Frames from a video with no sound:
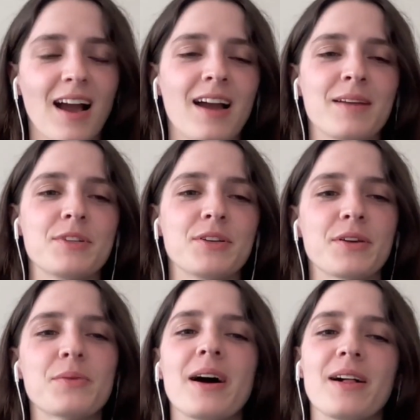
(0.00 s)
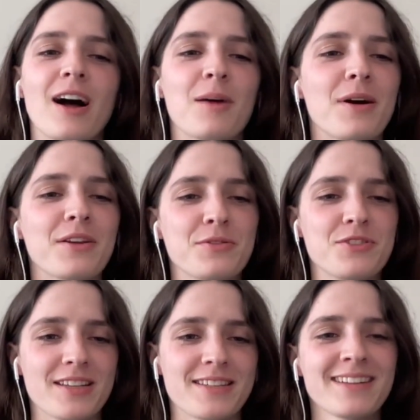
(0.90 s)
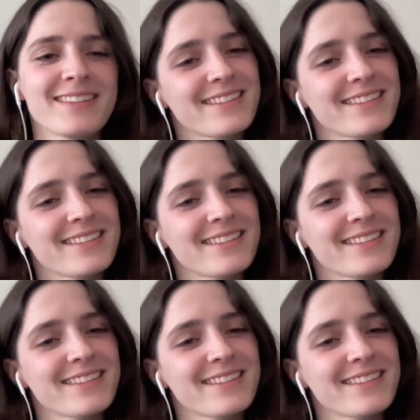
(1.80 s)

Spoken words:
I'm doing well. How about you, Jason?